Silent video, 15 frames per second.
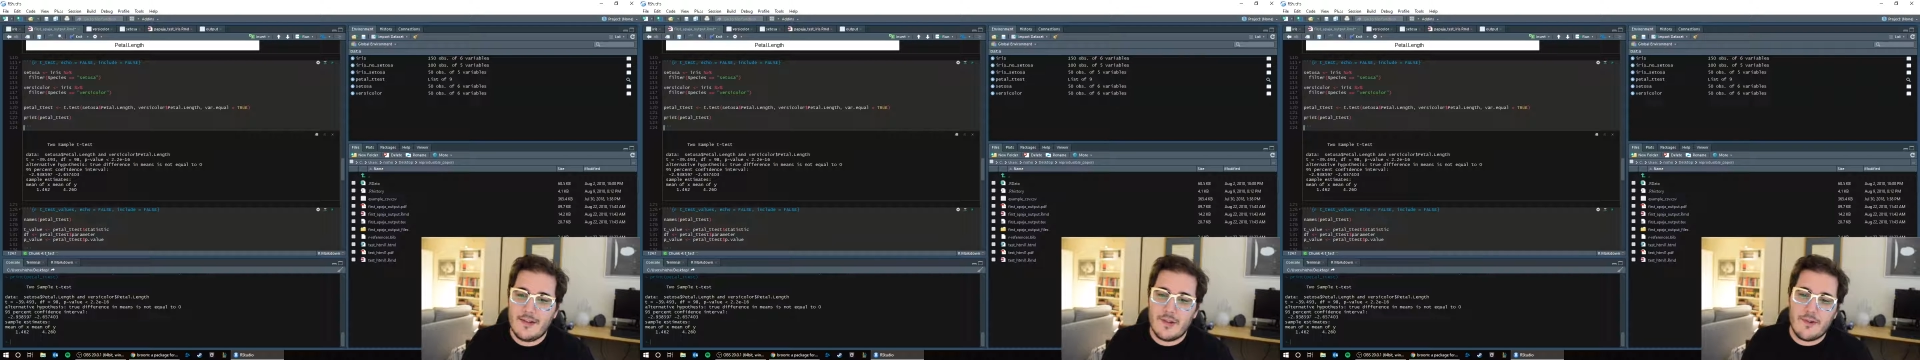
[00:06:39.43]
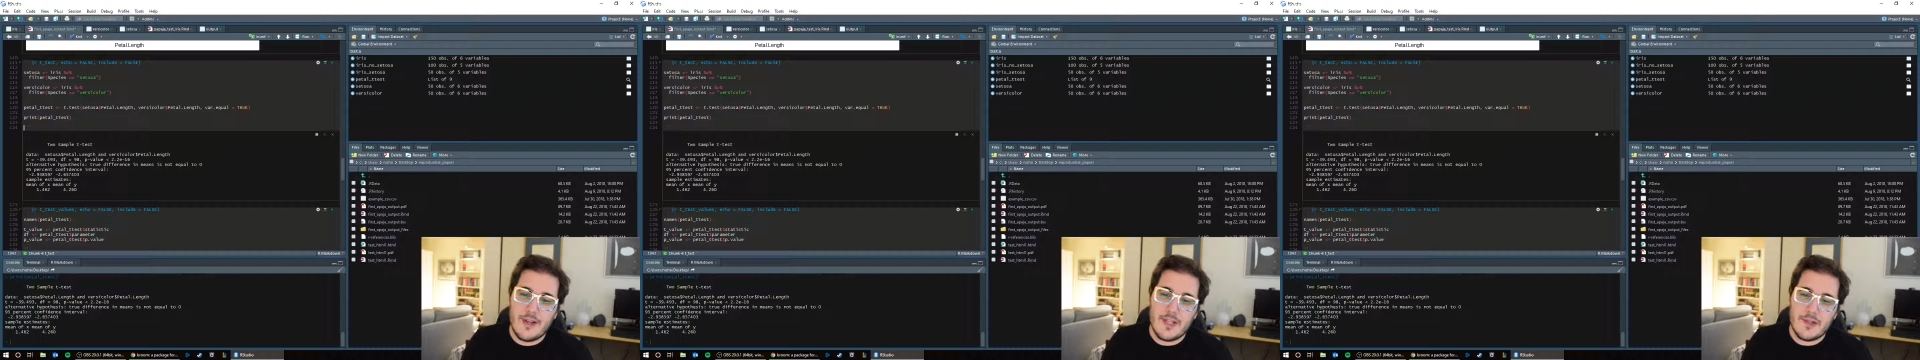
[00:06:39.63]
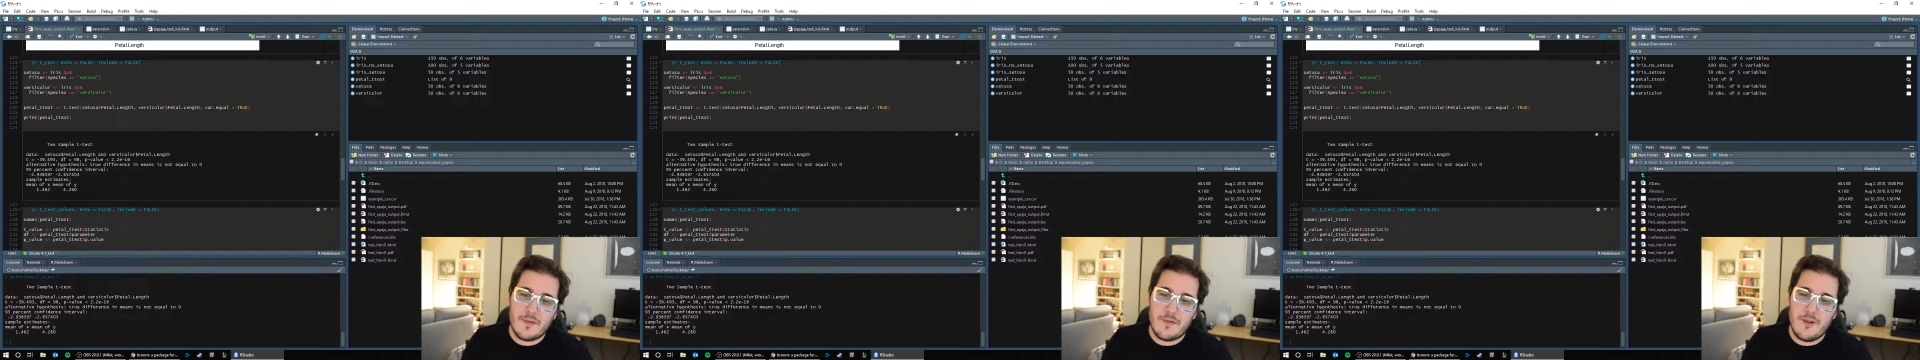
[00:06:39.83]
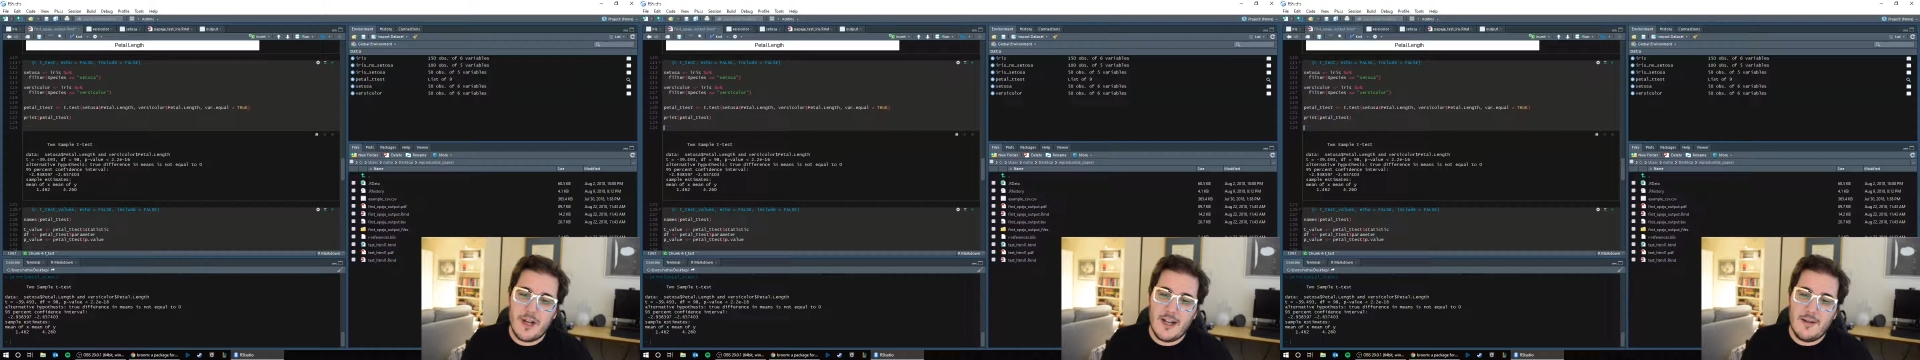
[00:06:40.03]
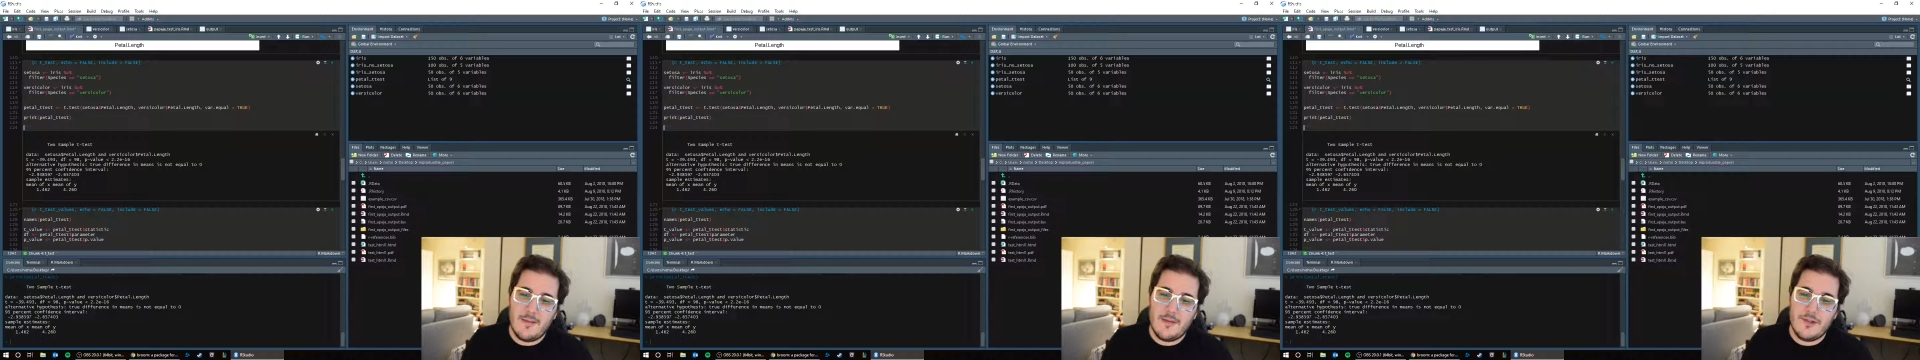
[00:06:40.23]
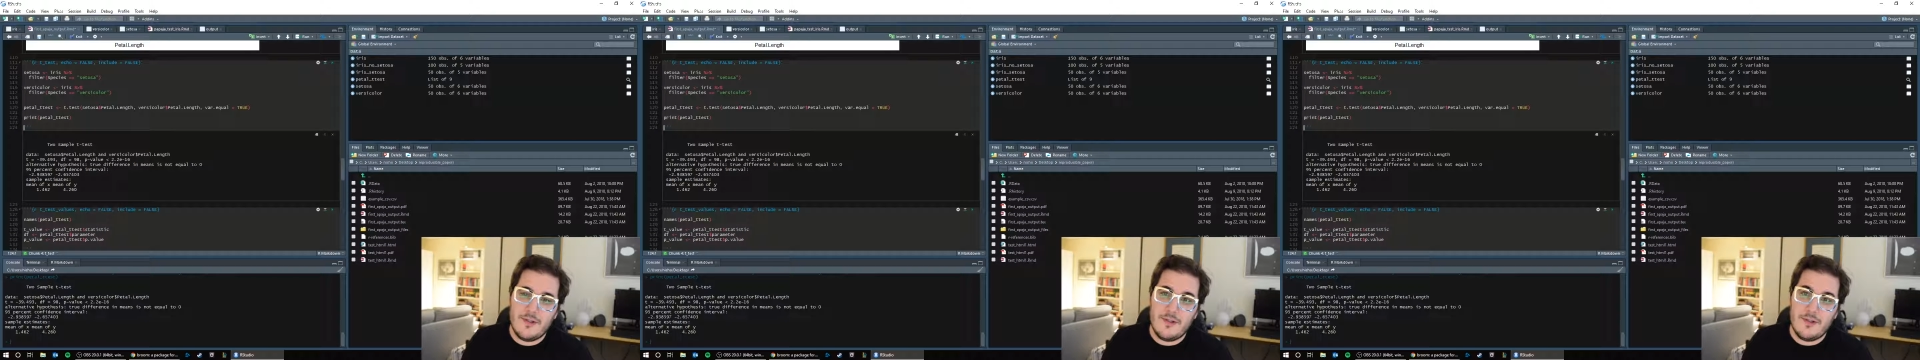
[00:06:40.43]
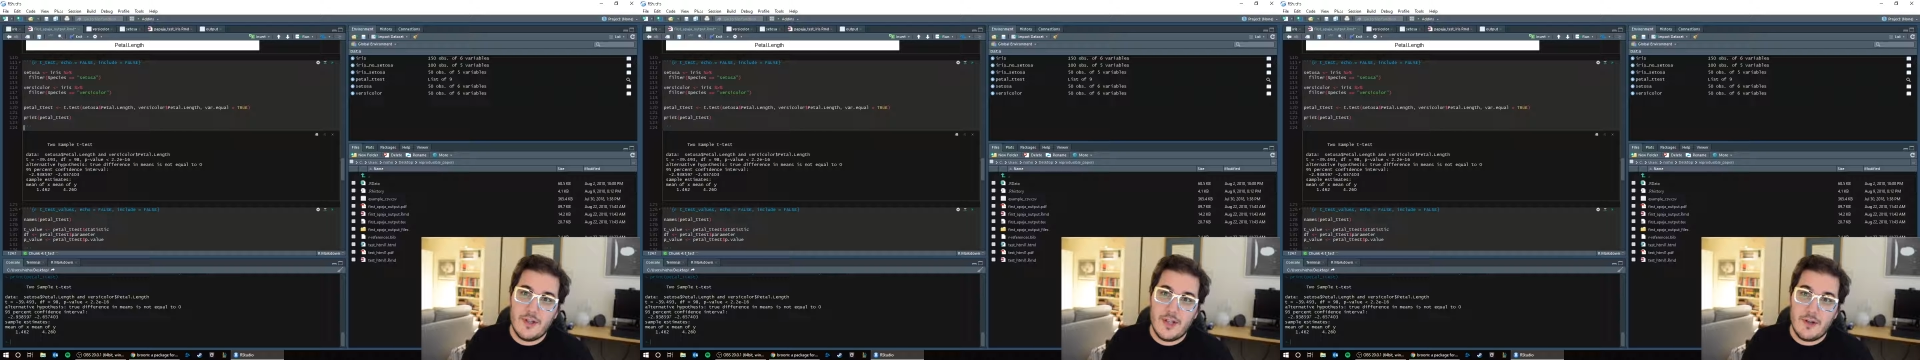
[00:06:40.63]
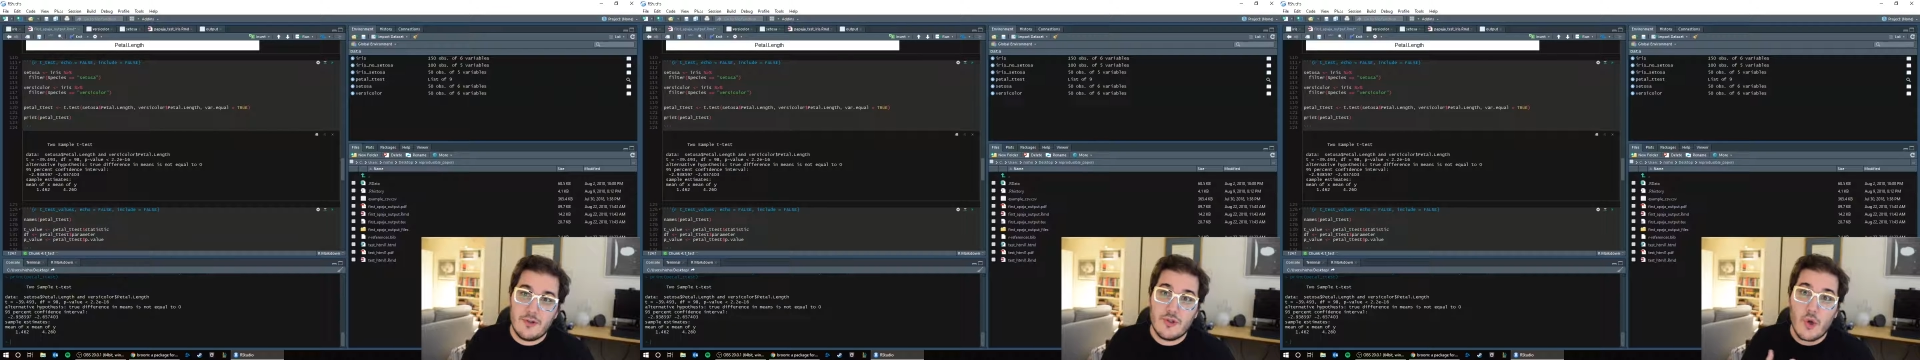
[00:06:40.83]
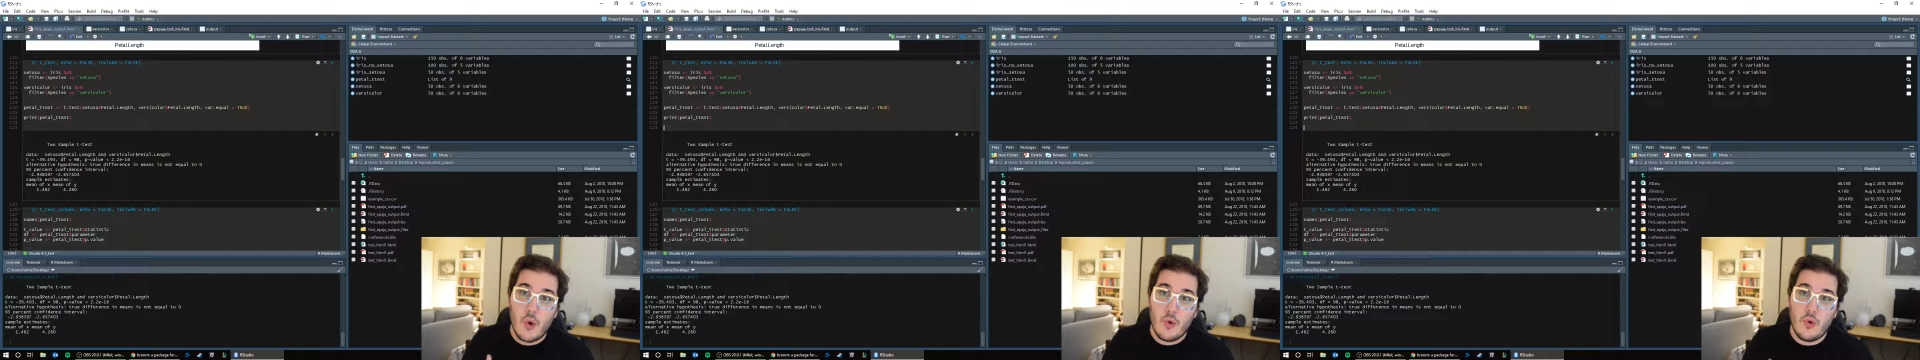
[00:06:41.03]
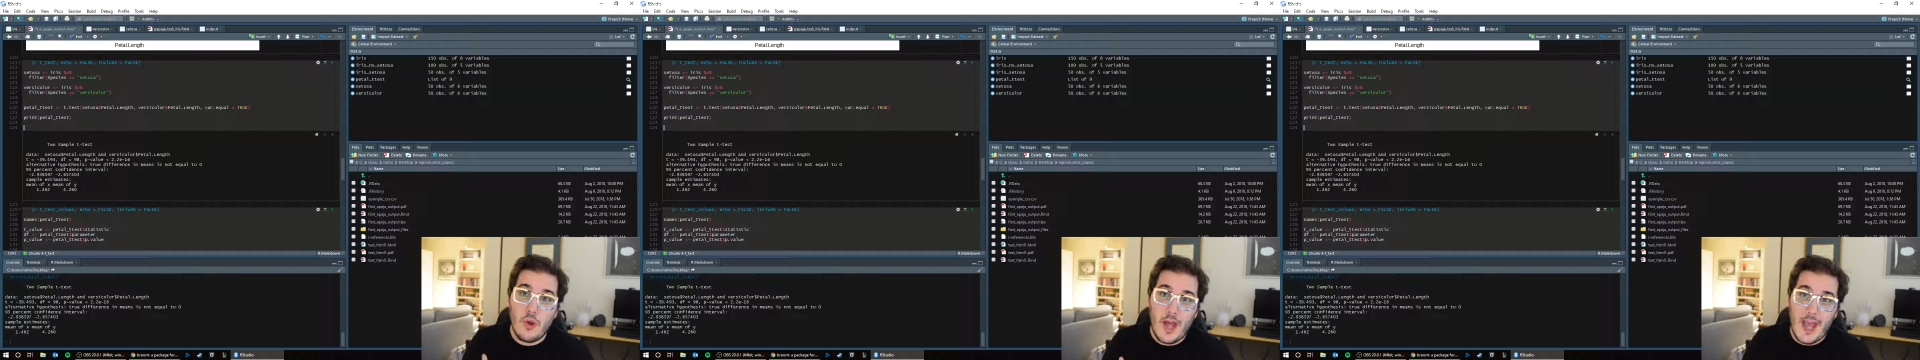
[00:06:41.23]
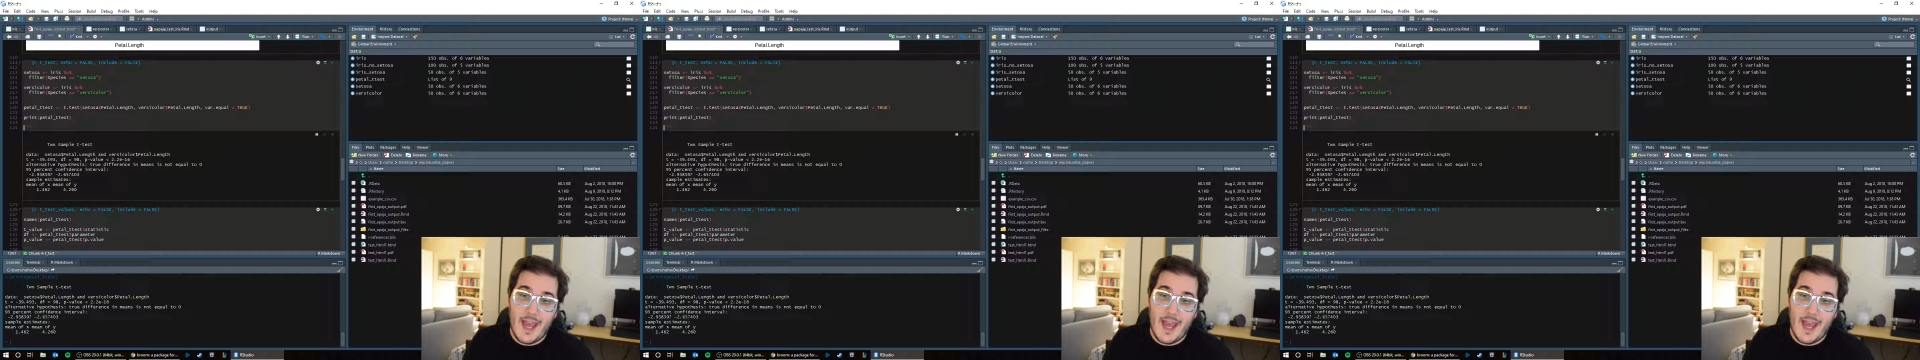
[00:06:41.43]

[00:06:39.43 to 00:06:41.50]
degrees of freedom is usually your total